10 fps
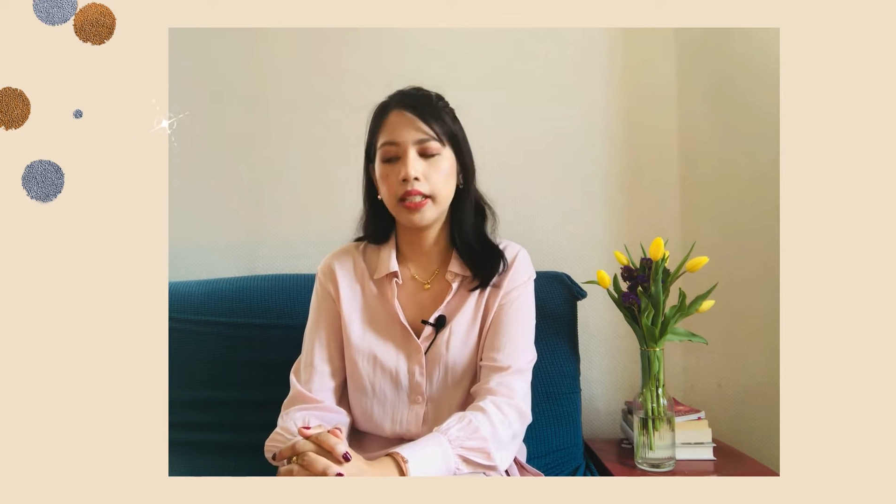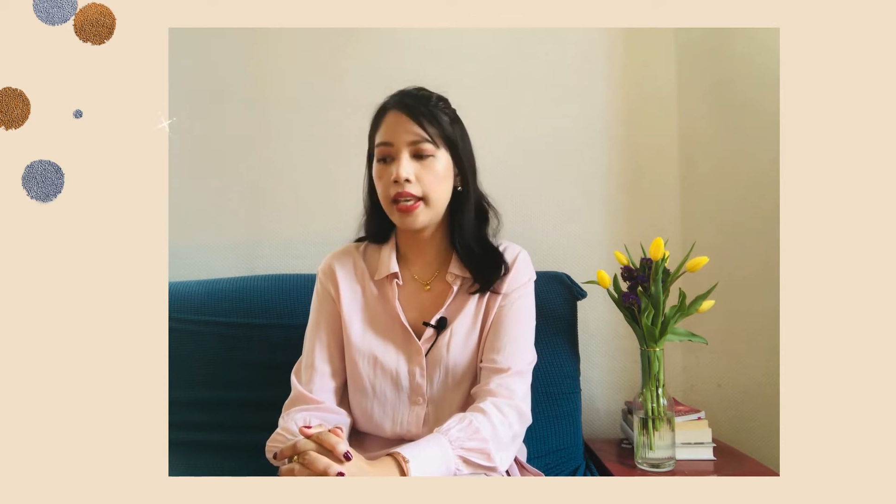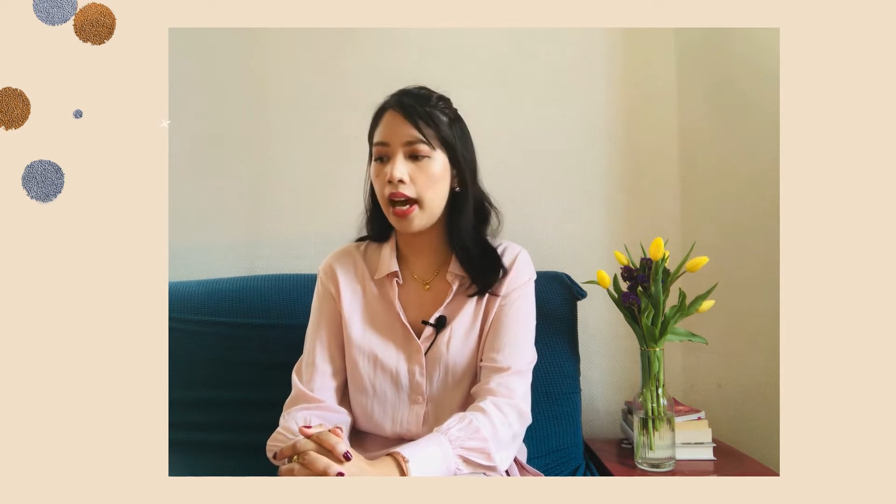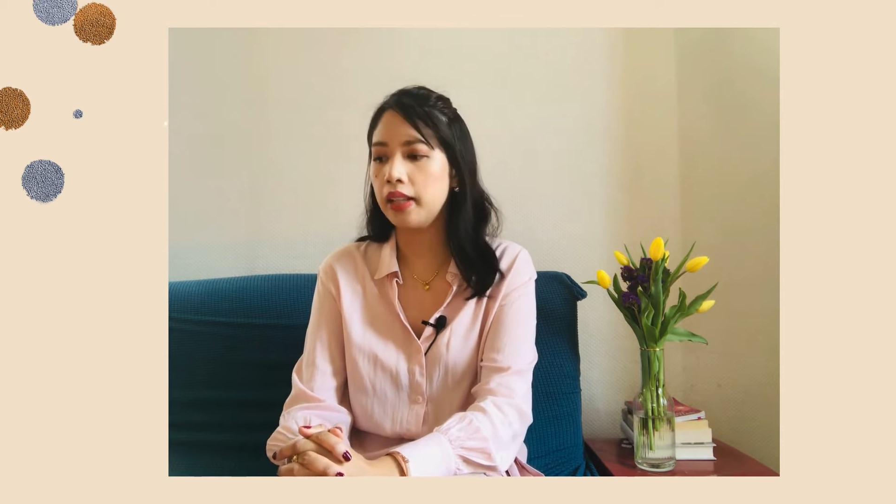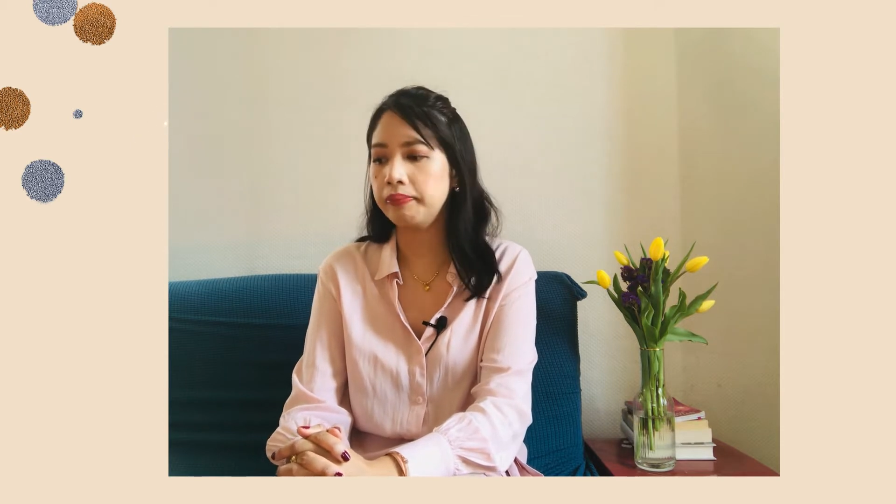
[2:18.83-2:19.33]

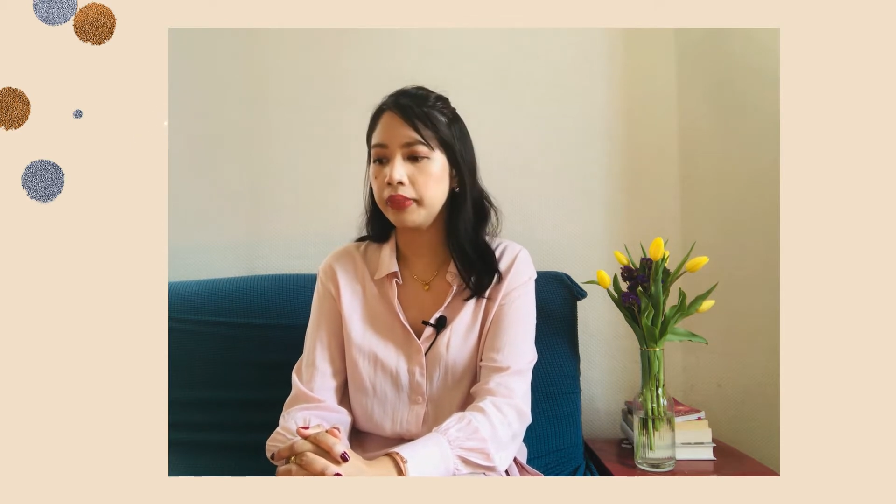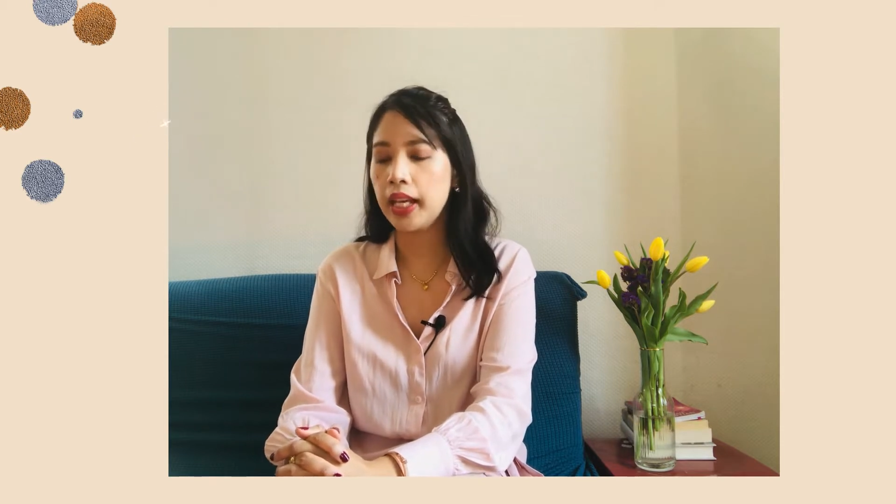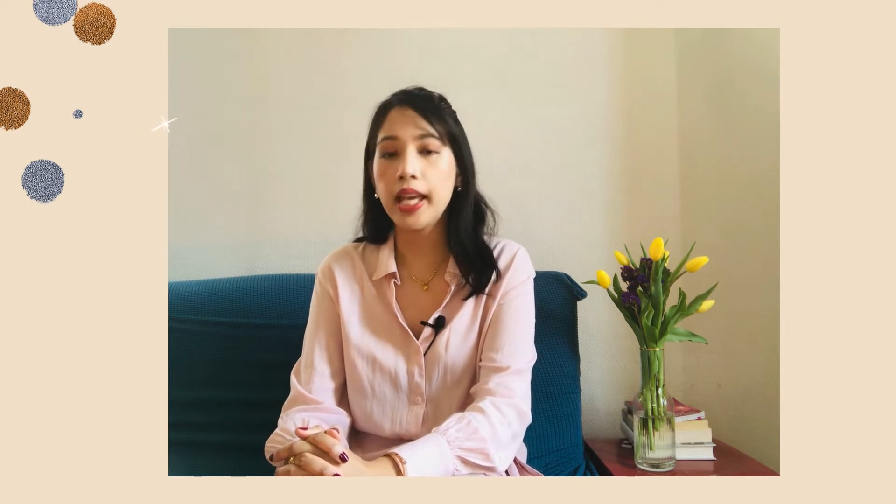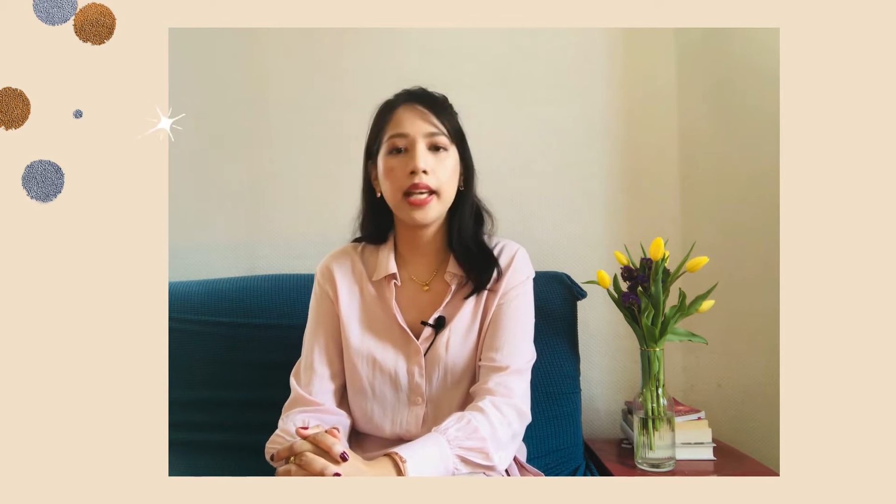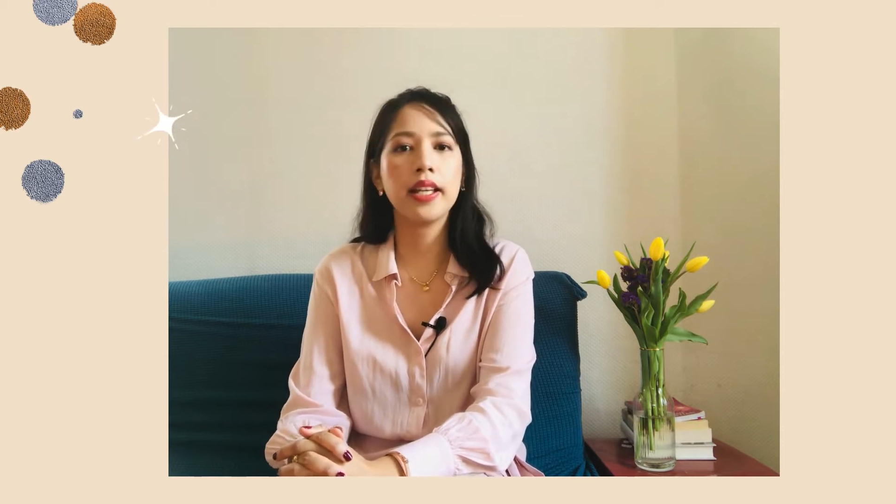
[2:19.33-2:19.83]
Yeah,
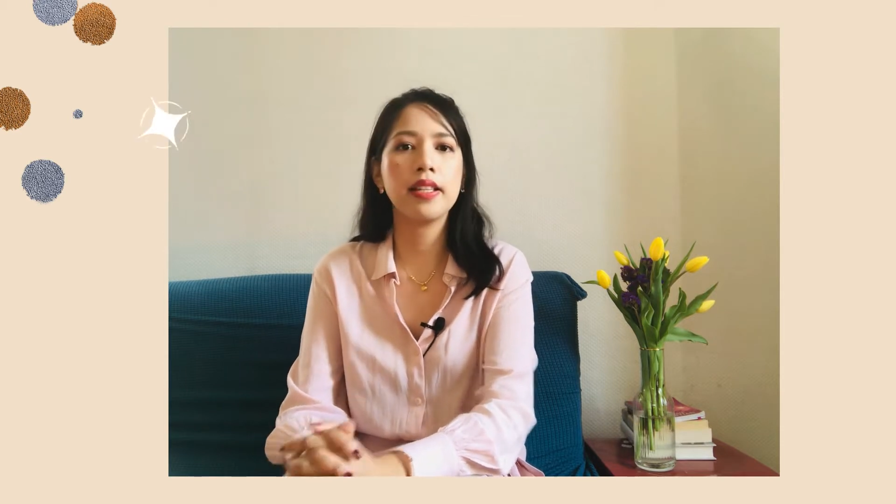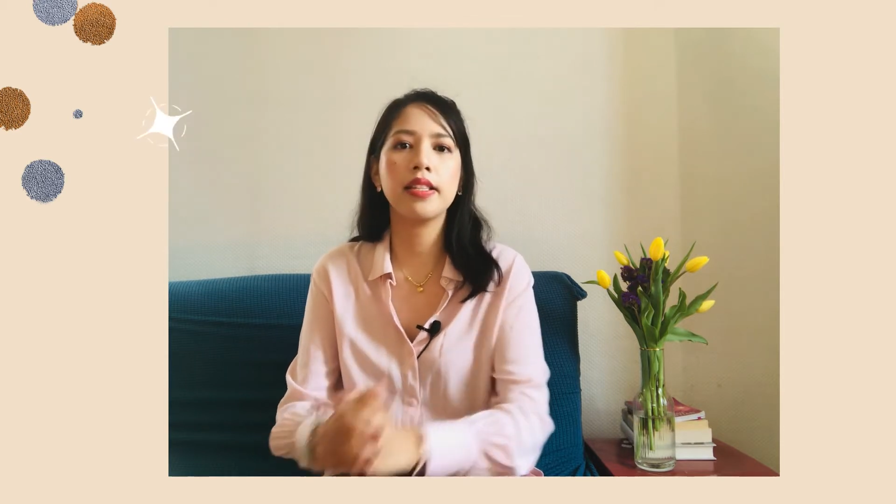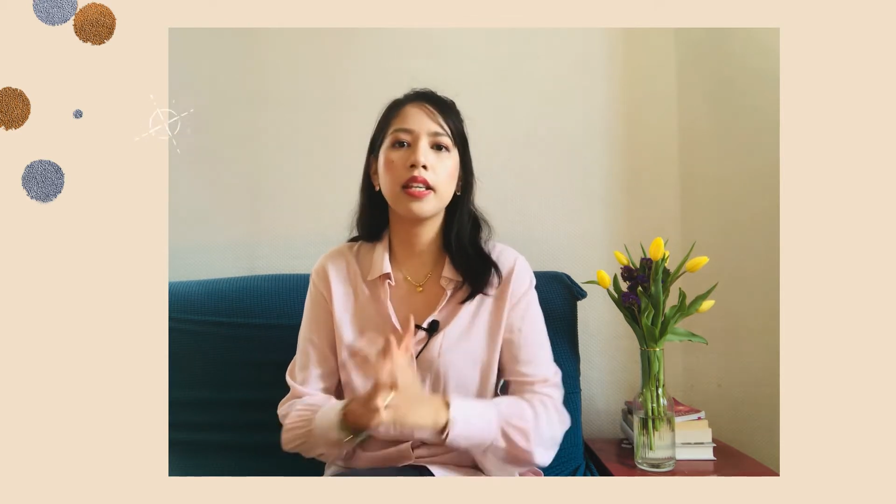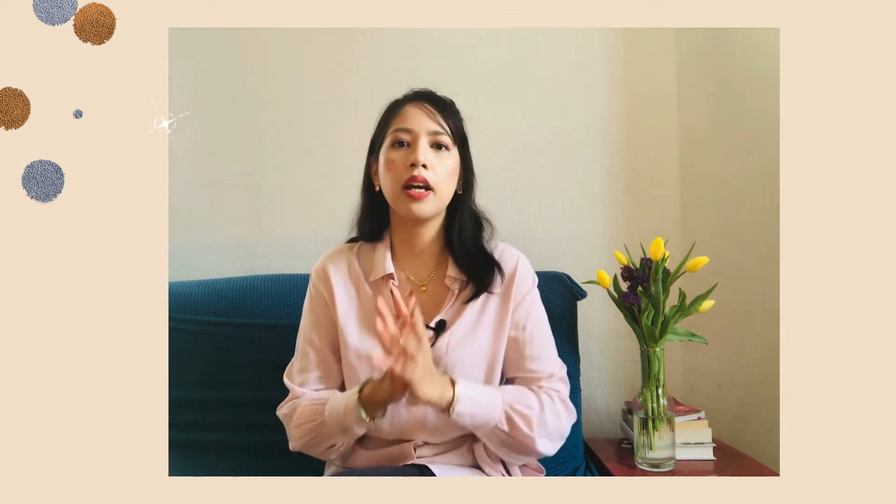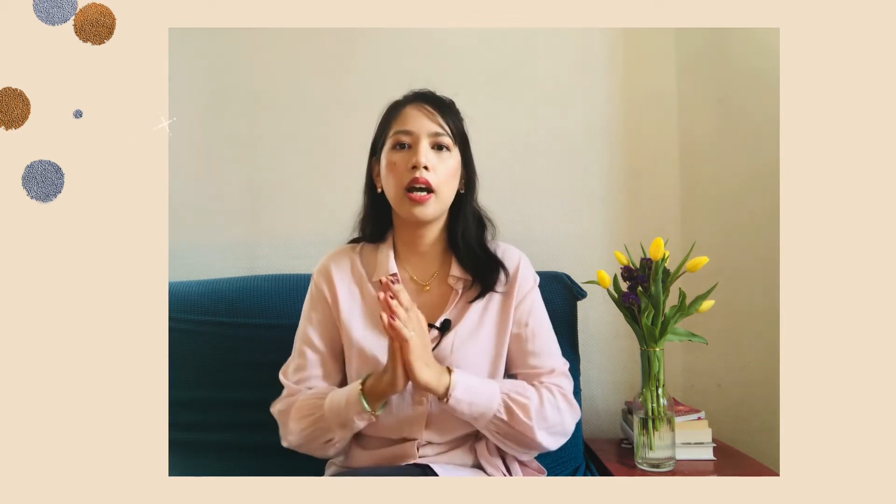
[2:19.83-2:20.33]

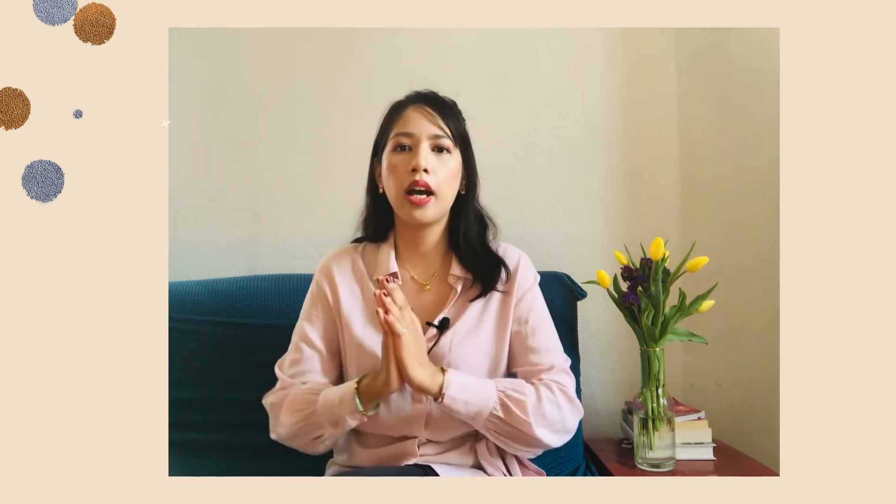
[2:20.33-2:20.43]
and